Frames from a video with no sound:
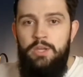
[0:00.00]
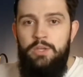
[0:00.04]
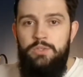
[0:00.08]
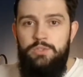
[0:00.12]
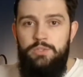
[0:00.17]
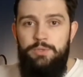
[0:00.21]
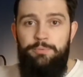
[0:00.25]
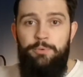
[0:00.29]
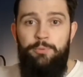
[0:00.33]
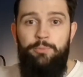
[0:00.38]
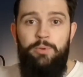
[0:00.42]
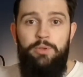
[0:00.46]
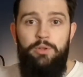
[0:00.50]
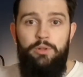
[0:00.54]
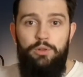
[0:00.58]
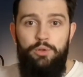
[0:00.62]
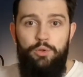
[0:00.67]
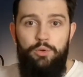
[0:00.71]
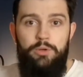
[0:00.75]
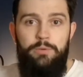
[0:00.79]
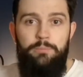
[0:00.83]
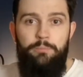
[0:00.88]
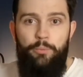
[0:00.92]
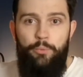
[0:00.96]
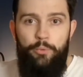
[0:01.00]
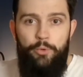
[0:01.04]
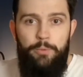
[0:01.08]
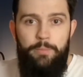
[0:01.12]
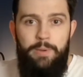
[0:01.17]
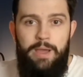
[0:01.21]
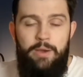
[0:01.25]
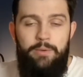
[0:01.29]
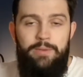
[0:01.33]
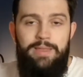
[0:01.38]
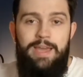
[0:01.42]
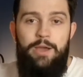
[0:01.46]
So if you want to learn more
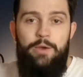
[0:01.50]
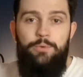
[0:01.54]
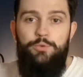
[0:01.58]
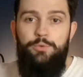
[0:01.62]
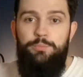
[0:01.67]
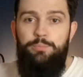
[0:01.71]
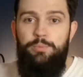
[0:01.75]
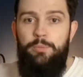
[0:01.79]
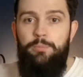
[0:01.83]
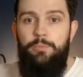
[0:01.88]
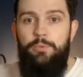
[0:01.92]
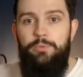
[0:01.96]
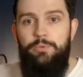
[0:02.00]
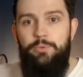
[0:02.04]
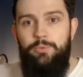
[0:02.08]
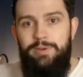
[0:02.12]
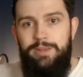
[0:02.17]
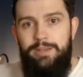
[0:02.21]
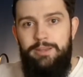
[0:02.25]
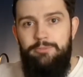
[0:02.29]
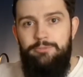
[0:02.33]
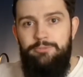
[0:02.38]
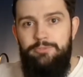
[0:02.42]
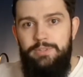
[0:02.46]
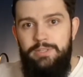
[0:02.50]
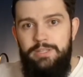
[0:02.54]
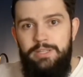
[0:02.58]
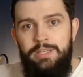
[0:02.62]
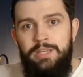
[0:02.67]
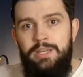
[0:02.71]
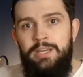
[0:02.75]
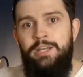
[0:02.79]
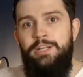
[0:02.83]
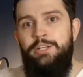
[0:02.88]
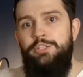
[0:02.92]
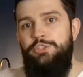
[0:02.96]
about how to promote your
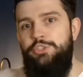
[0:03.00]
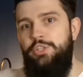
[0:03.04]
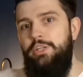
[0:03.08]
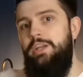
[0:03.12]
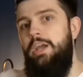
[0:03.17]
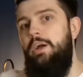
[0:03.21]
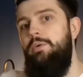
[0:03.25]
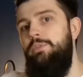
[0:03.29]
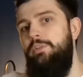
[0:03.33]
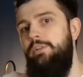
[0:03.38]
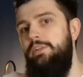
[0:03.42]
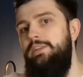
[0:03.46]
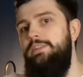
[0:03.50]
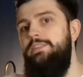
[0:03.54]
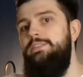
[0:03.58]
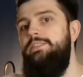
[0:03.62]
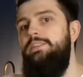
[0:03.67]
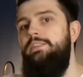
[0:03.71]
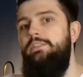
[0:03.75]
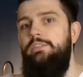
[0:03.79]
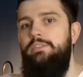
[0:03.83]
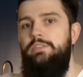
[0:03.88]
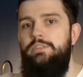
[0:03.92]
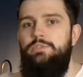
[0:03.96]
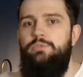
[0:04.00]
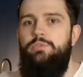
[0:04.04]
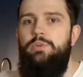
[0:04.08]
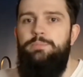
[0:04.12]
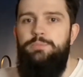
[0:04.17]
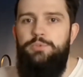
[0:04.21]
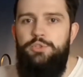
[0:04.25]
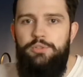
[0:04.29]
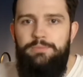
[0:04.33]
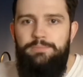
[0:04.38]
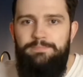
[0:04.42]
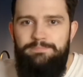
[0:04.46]
NFT, check out the links in the
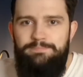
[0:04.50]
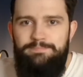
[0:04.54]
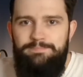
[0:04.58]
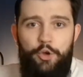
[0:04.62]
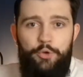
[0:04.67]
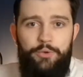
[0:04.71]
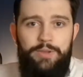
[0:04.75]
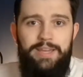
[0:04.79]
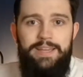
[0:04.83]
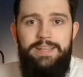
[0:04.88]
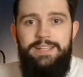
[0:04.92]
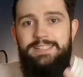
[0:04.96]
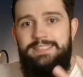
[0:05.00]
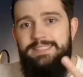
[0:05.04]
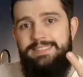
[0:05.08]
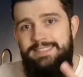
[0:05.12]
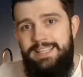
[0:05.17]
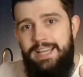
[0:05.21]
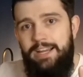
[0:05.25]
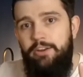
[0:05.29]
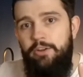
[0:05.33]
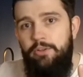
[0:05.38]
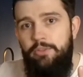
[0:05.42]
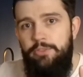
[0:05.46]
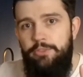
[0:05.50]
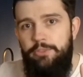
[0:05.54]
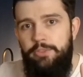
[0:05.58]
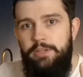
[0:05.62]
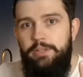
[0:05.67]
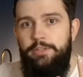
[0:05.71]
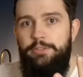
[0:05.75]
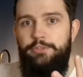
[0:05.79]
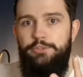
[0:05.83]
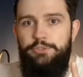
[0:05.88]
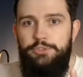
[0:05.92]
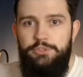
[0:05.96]
description. Okay, second
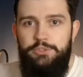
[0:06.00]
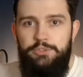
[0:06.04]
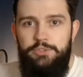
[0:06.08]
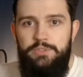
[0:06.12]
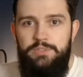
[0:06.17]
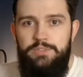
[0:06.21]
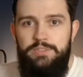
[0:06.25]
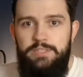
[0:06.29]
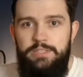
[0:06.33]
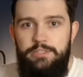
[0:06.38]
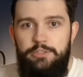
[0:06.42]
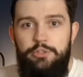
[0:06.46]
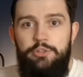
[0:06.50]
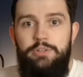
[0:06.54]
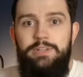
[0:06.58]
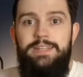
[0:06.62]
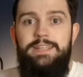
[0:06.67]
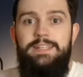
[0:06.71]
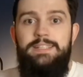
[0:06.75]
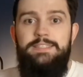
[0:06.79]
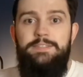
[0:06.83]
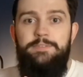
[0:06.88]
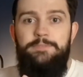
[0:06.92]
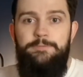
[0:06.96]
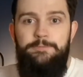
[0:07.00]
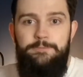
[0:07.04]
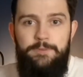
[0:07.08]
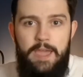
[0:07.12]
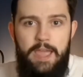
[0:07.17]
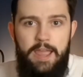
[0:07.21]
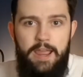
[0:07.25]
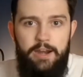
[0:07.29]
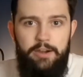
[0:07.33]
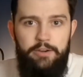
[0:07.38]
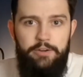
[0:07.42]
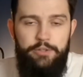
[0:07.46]
thing you should consider is
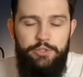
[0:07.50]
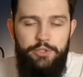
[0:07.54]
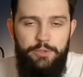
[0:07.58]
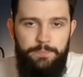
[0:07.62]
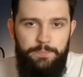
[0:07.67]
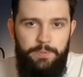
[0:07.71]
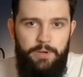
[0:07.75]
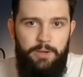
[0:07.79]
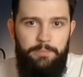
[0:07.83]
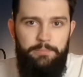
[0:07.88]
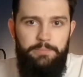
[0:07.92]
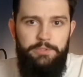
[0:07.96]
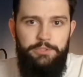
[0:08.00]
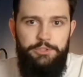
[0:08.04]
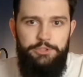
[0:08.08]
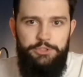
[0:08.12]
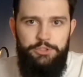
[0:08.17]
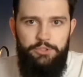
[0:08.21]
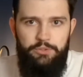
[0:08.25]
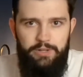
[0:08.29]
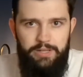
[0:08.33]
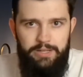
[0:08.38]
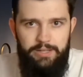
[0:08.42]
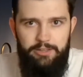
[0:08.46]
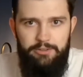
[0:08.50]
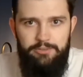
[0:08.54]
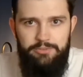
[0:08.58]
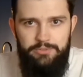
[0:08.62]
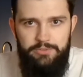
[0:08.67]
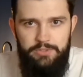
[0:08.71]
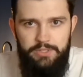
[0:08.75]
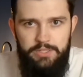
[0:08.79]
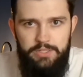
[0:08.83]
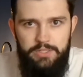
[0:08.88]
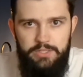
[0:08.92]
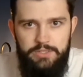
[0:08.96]
where you publish your
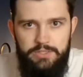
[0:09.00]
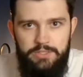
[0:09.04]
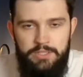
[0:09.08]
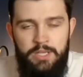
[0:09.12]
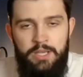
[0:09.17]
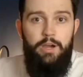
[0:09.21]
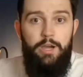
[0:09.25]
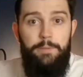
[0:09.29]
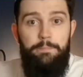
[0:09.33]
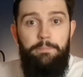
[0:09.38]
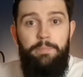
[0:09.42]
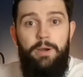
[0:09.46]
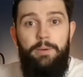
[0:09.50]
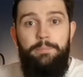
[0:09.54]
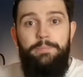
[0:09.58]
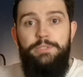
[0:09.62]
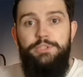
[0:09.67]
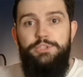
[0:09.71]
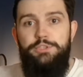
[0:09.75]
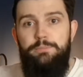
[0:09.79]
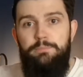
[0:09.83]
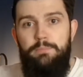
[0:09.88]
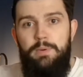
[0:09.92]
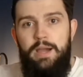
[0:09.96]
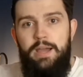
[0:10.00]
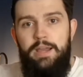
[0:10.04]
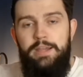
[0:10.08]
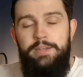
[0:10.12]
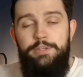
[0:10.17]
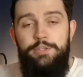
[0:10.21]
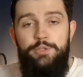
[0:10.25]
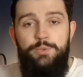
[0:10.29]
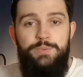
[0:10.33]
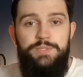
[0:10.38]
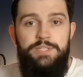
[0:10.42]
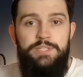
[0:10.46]
NFTs. I published
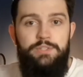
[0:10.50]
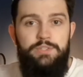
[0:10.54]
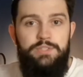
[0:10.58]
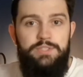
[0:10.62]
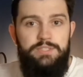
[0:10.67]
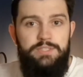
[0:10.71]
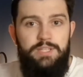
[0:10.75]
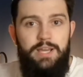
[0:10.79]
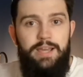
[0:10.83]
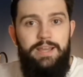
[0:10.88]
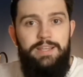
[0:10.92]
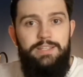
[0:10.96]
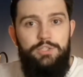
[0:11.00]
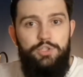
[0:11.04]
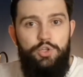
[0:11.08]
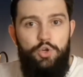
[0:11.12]
mine using a site